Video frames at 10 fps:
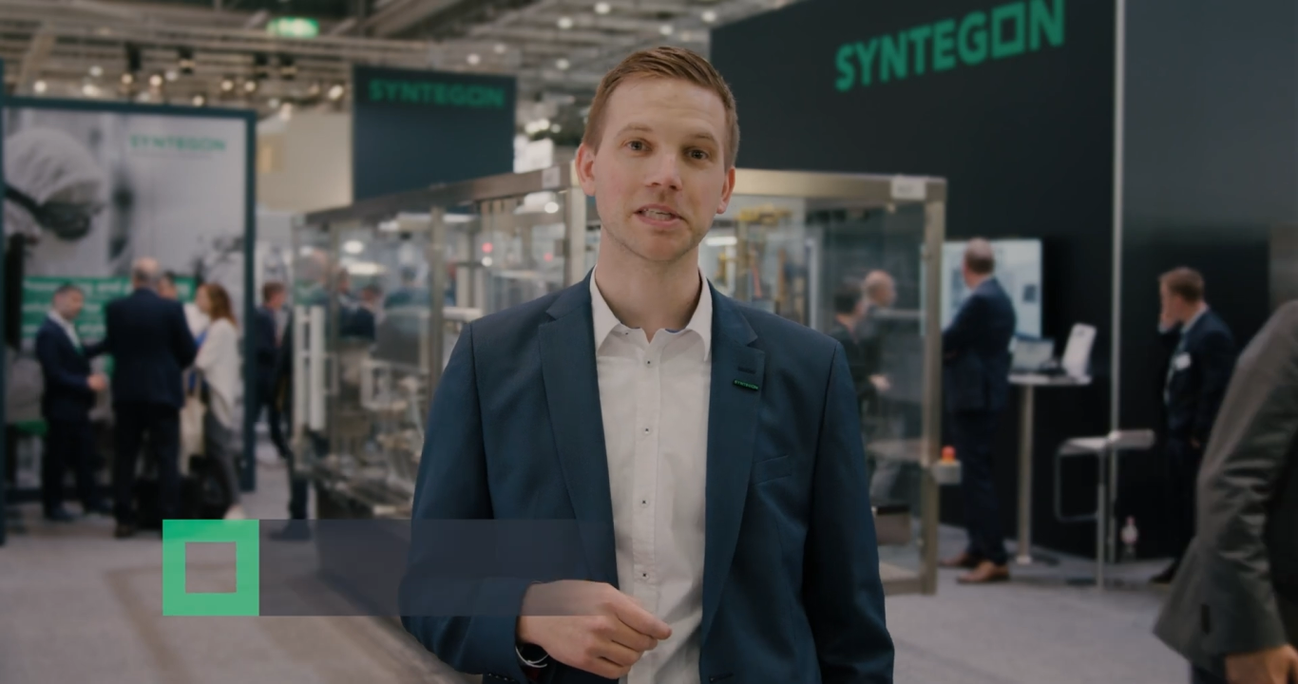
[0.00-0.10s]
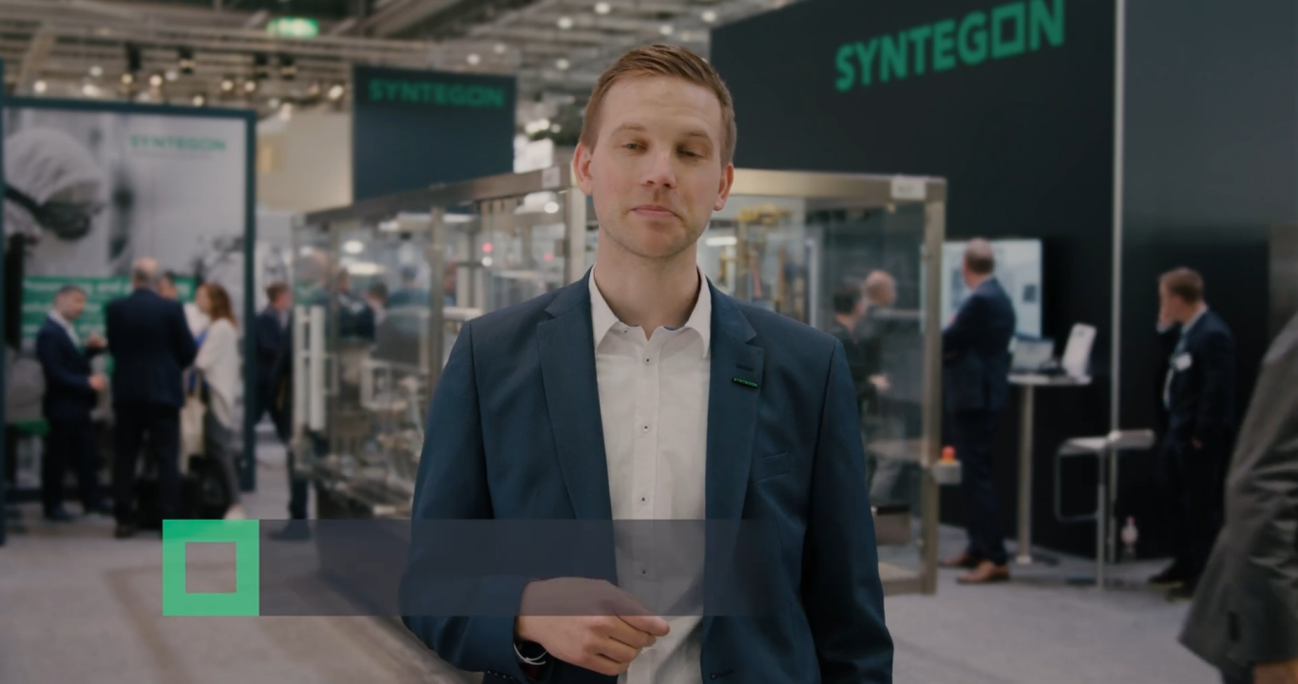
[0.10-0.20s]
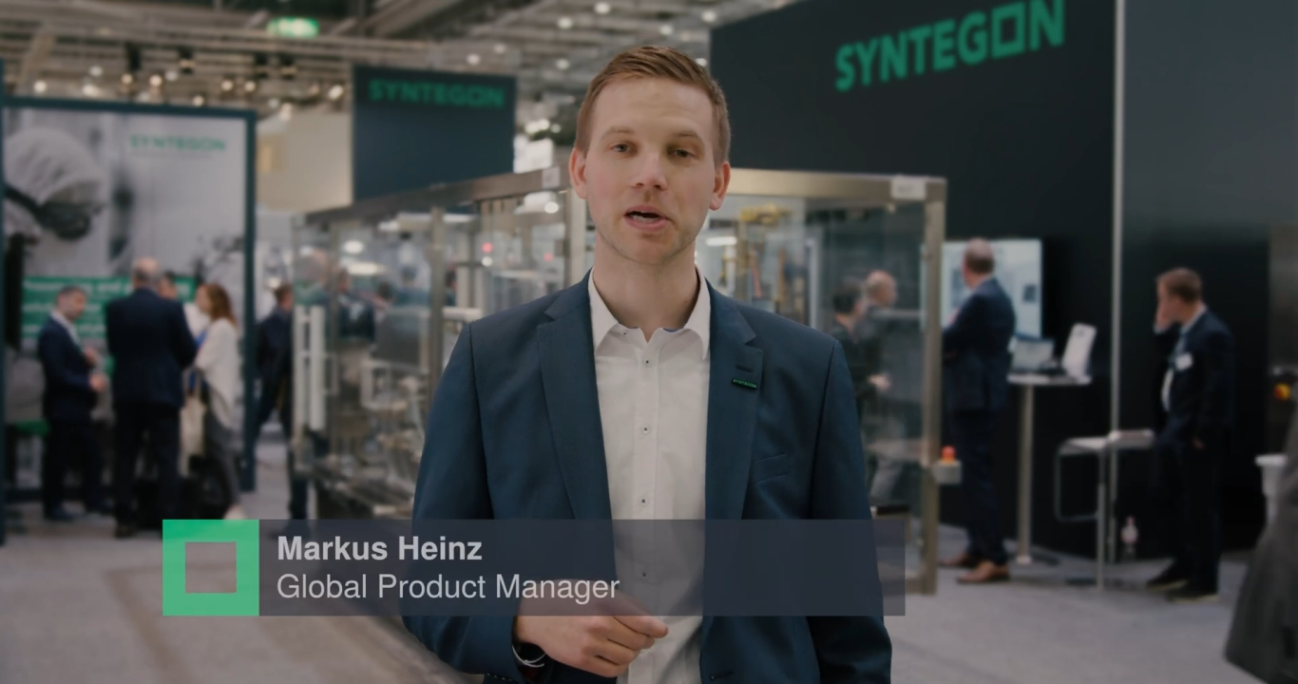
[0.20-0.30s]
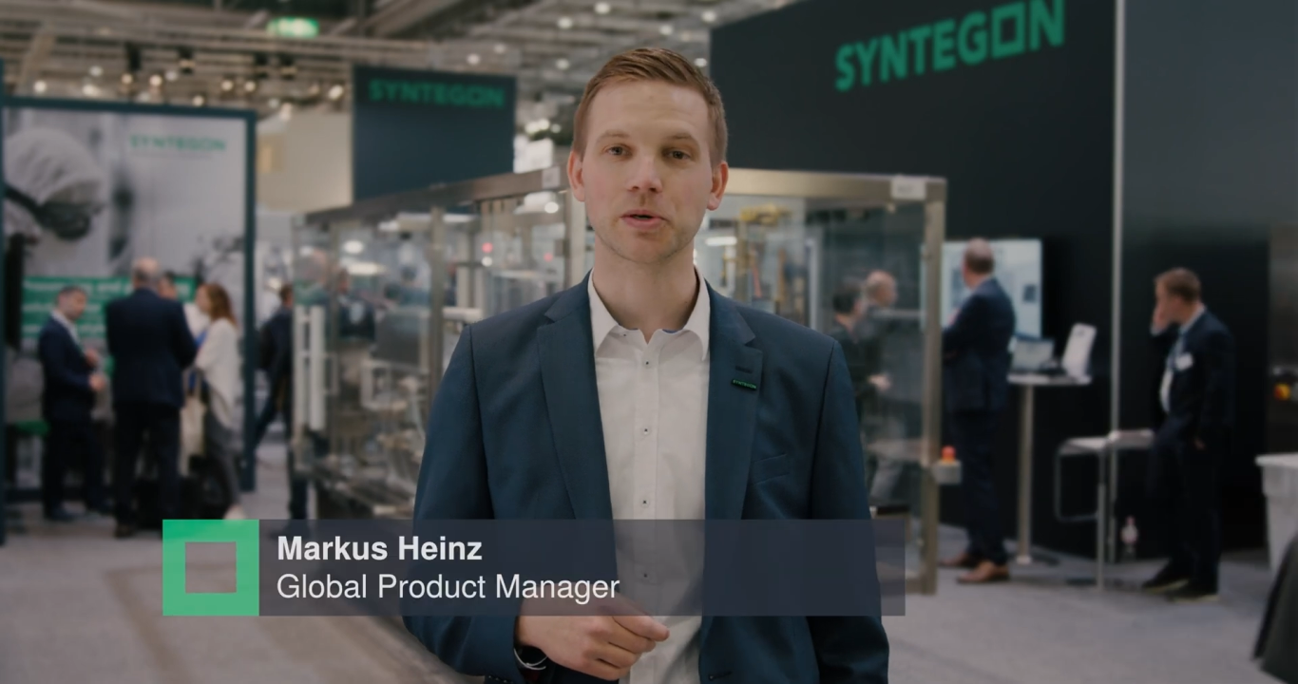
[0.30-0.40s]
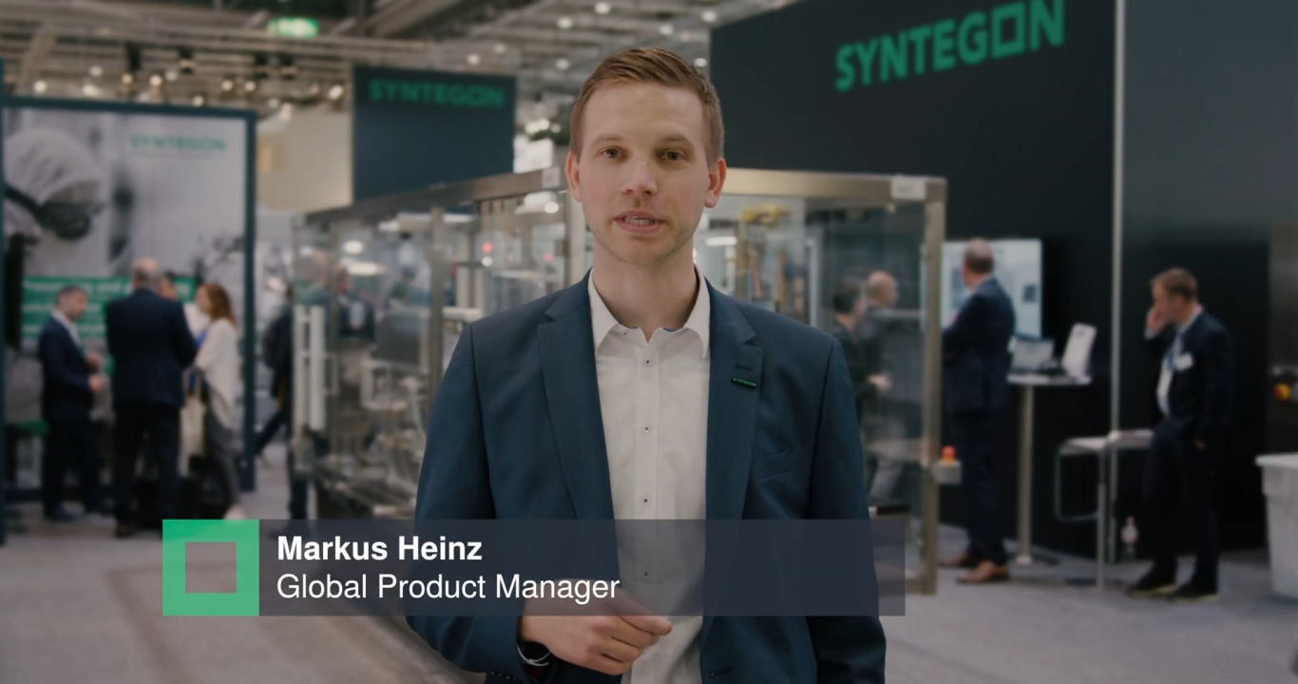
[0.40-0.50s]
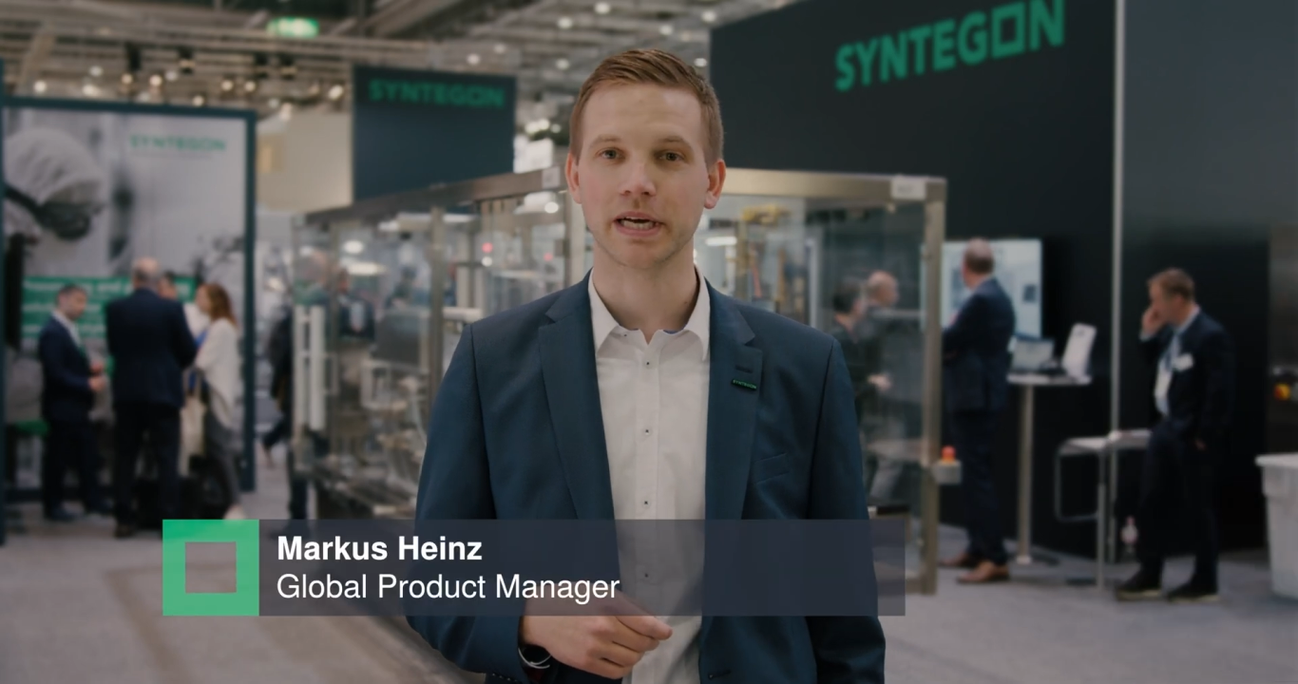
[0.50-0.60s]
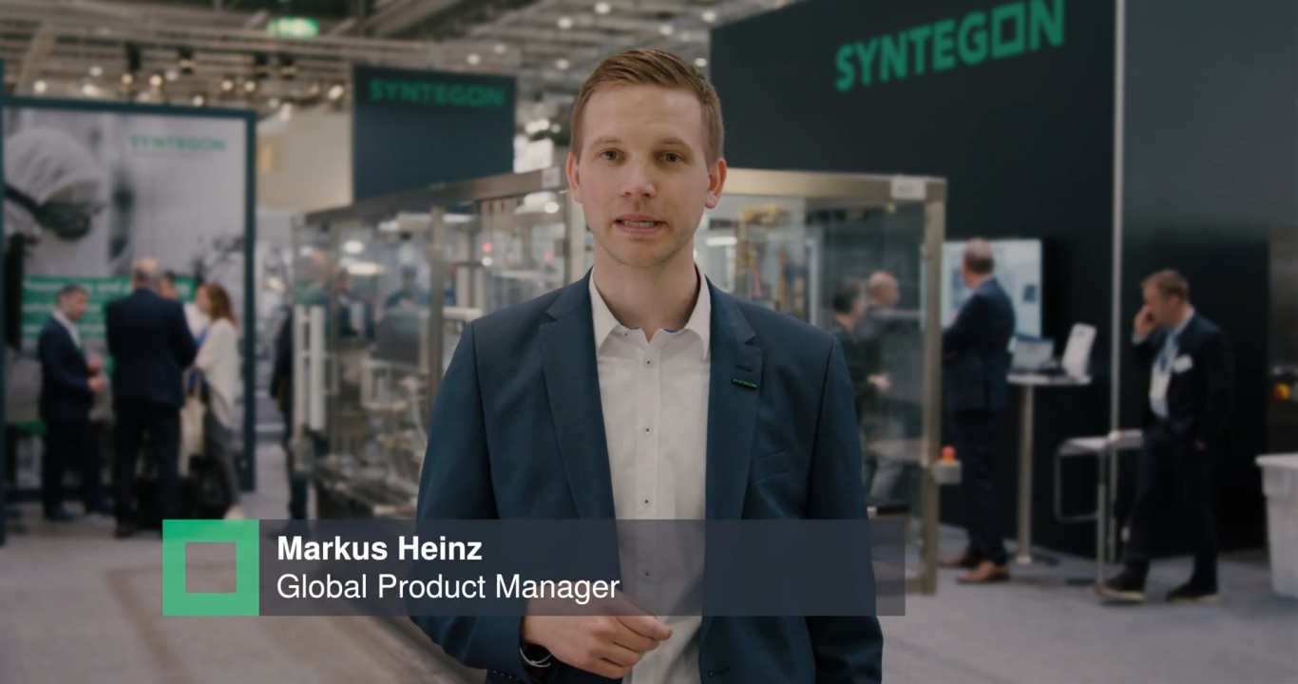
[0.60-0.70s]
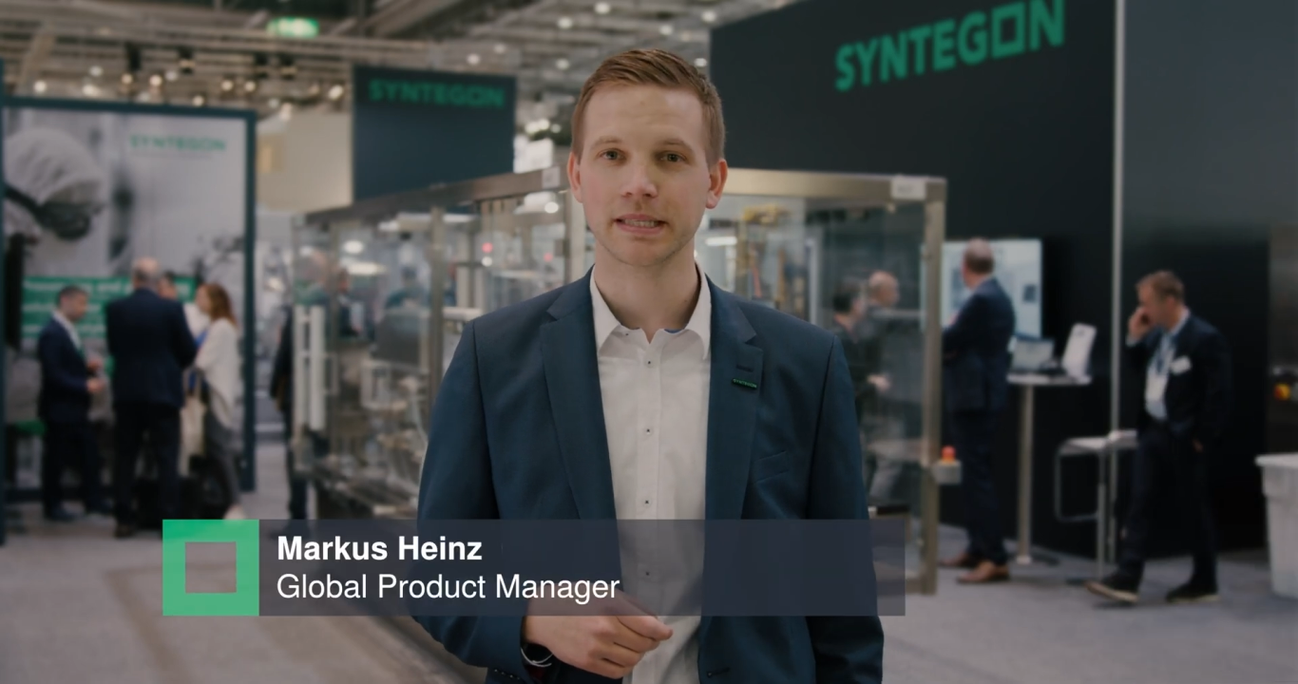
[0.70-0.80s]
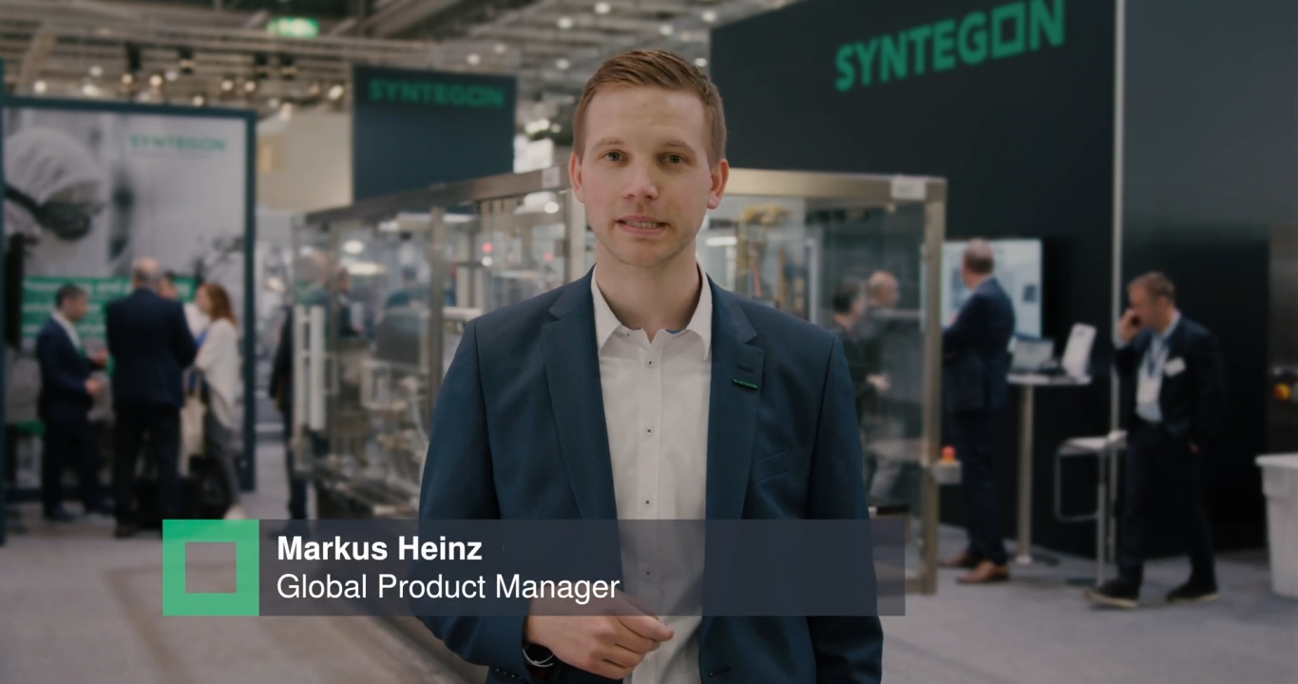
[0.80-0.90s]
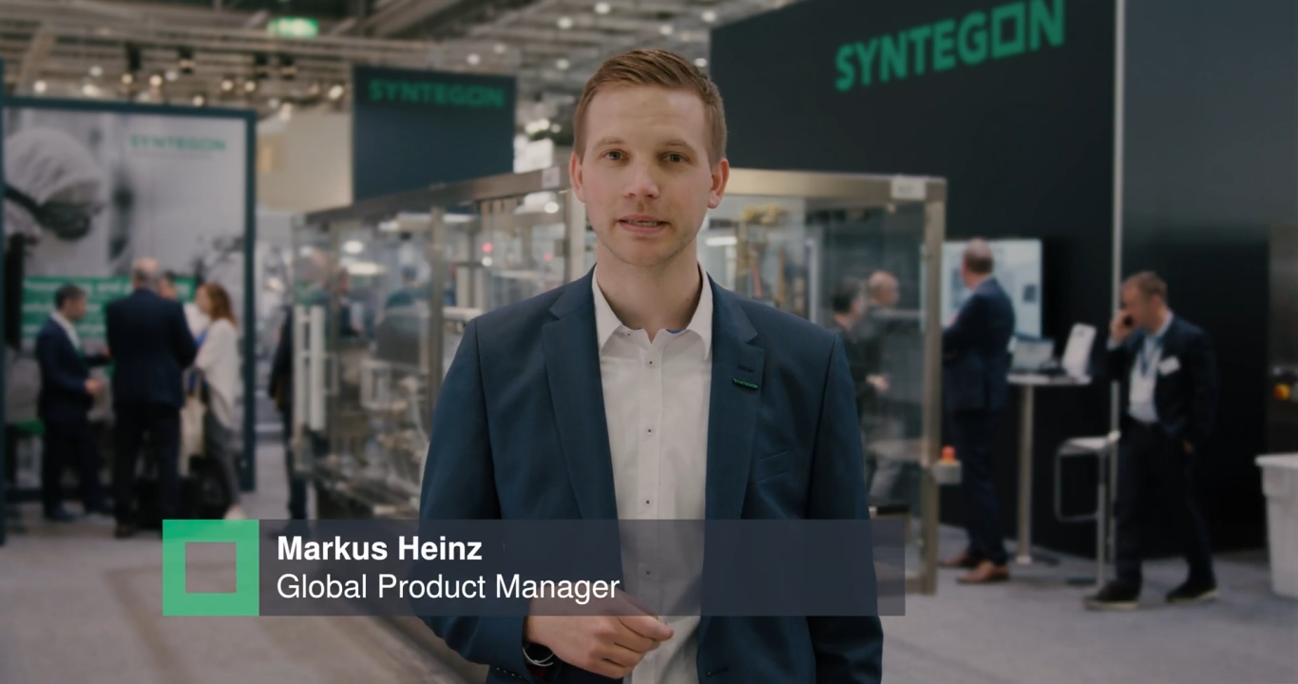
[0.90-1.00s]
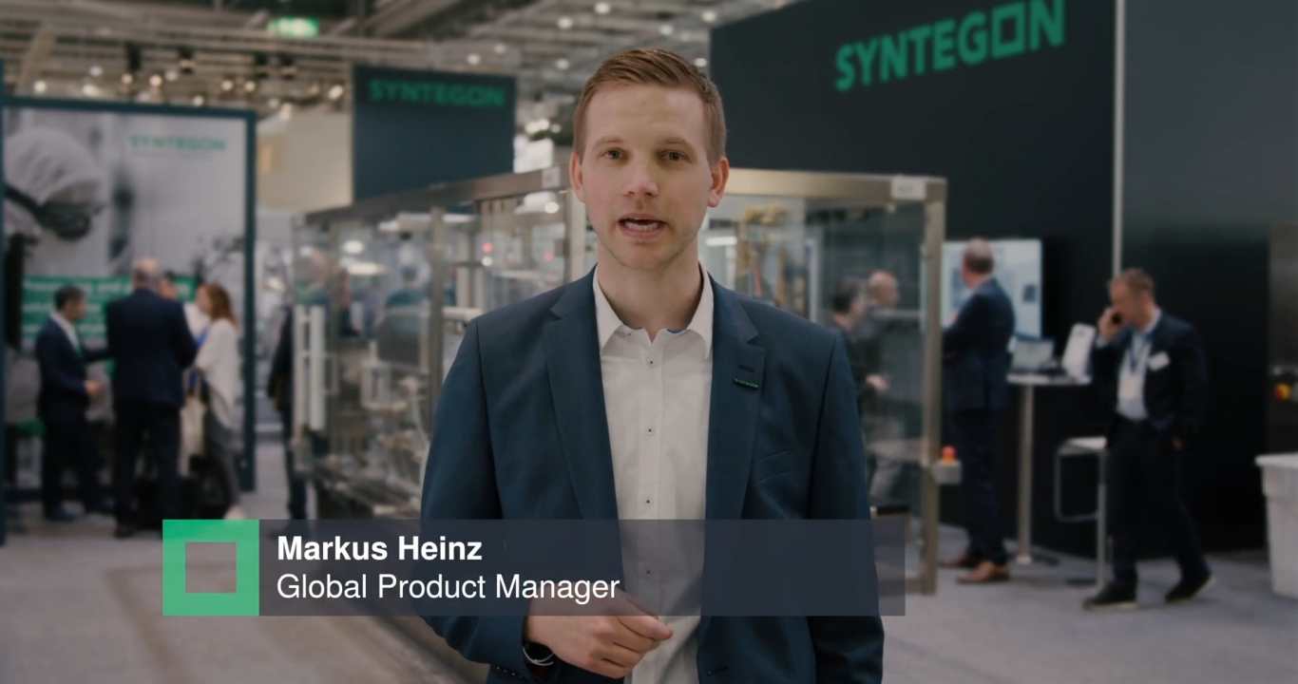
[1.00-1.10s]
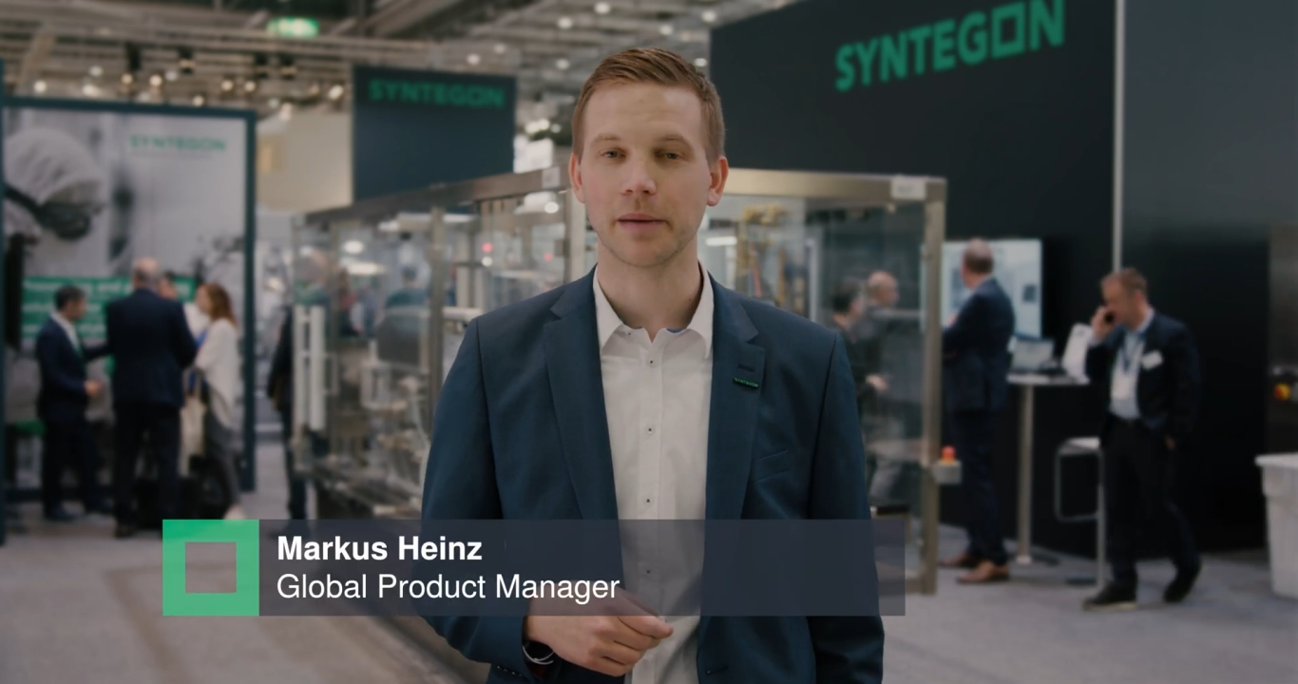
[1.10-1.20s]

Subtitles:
is Markus Heinz.